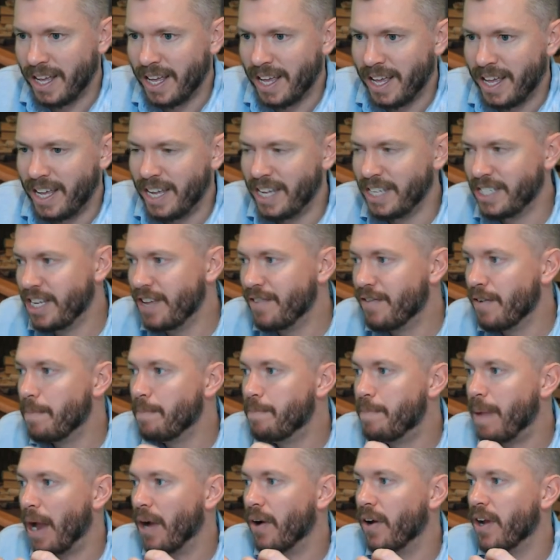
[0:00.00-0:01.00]
He's even
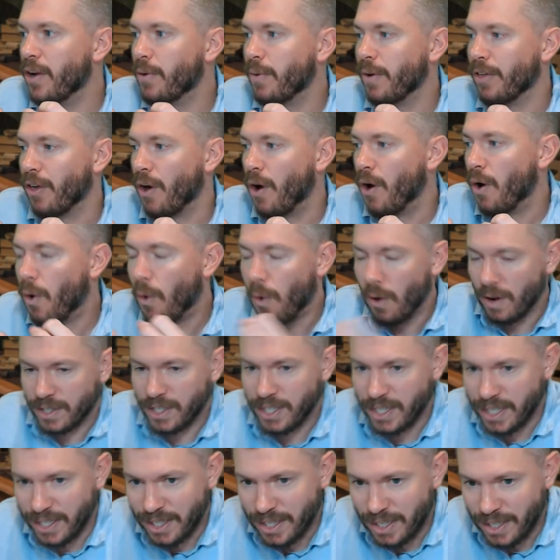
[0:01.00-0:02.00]
buried with
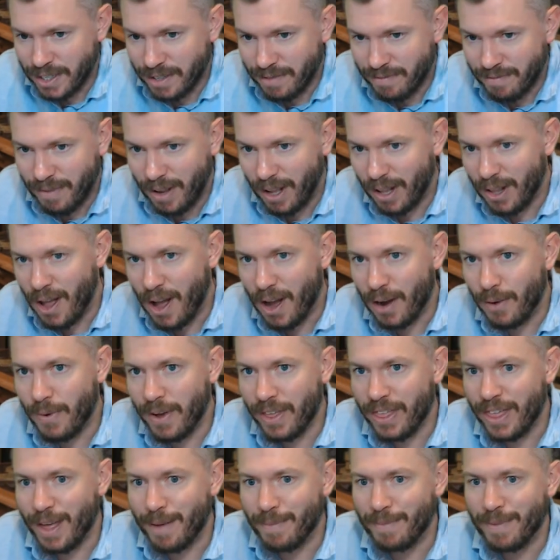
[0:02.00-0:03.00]
horses along with
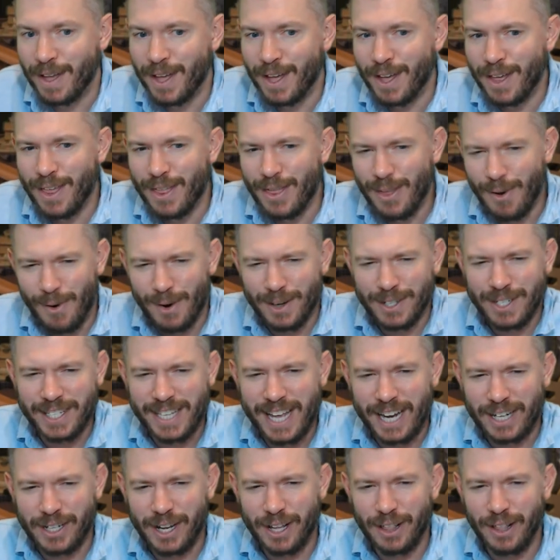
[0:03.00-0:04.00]
him. The horses
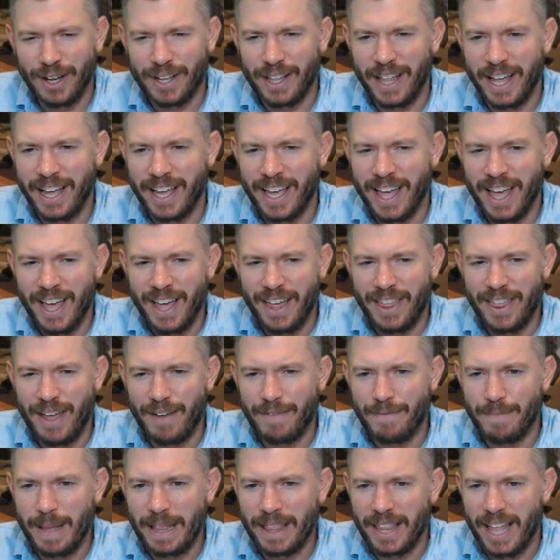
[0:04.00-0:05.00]
actually look like they've
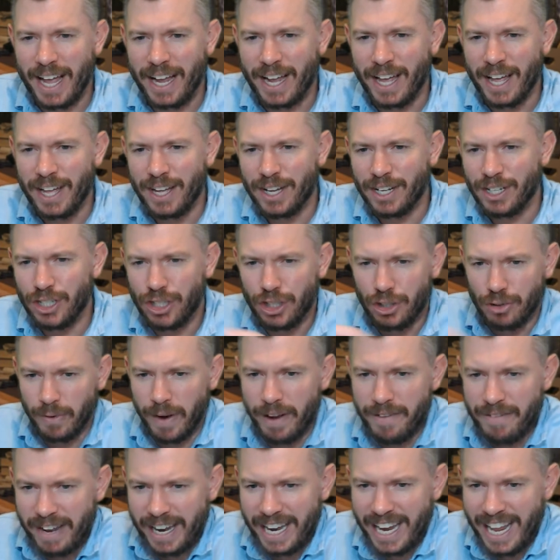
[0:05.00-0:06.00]
been like
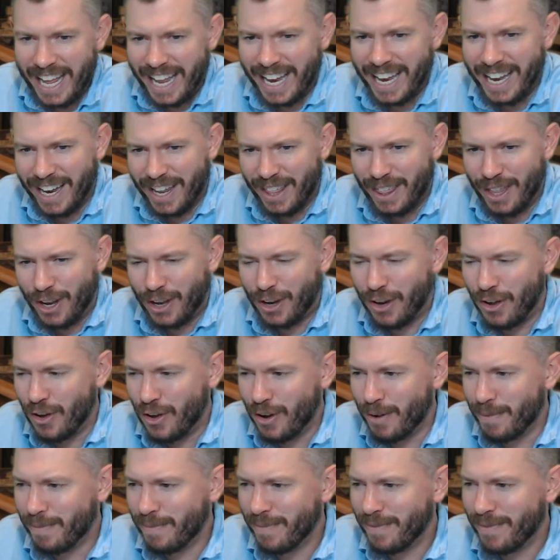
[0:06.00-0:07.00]
driven into the
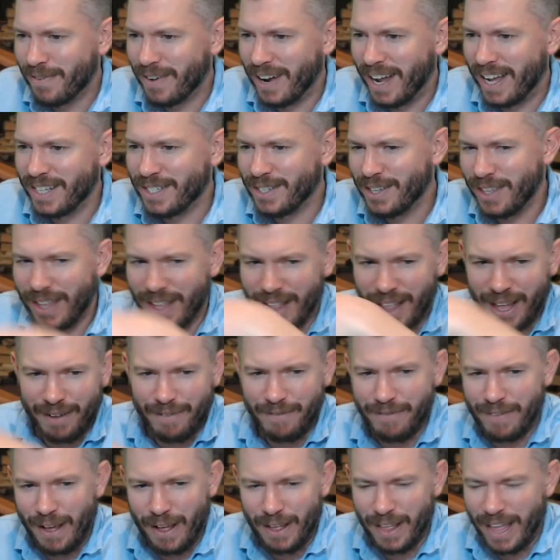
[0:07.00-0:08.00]
tomb, right? So they like
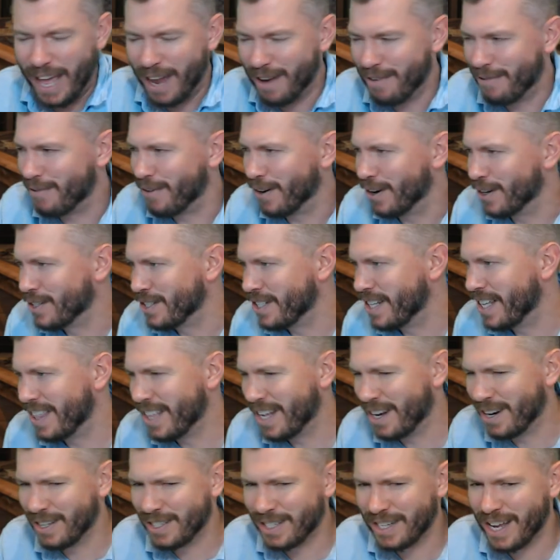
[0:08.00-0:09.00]
fell headfirst in there.
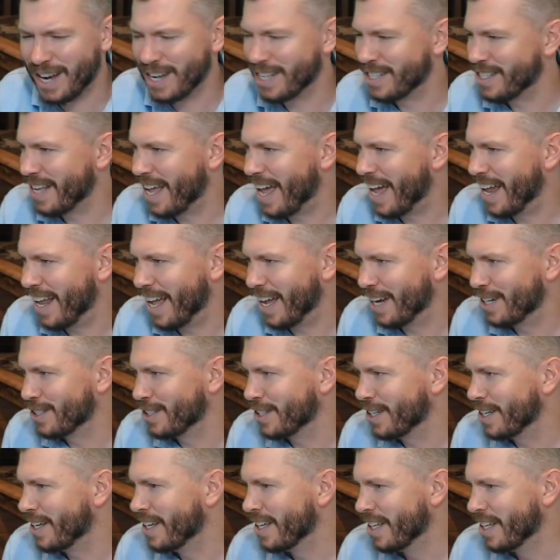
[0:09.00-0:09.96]
It's kind of sad, actually.